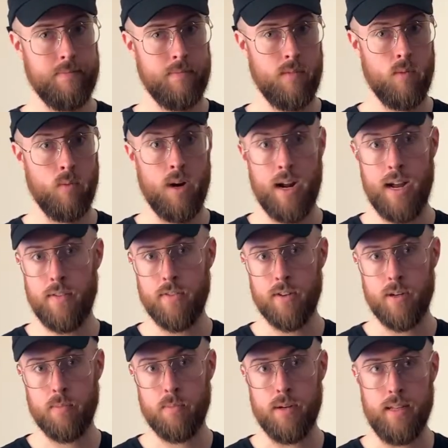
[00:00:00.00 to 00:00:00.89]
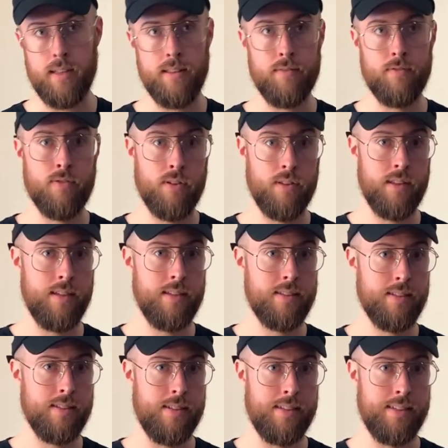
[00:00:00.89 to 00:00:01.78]
wherever, but for
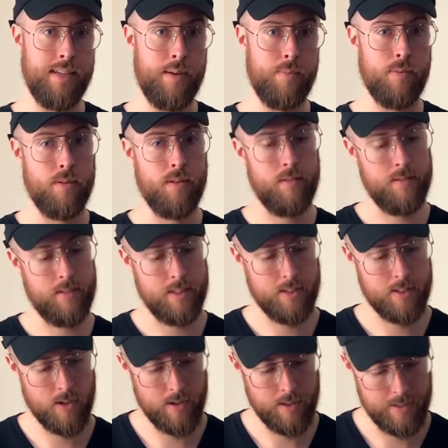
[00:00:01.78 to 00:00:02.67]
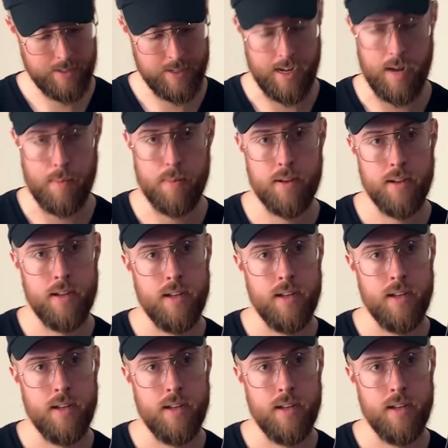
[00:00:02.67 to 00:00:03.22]
this example, let's start at the top.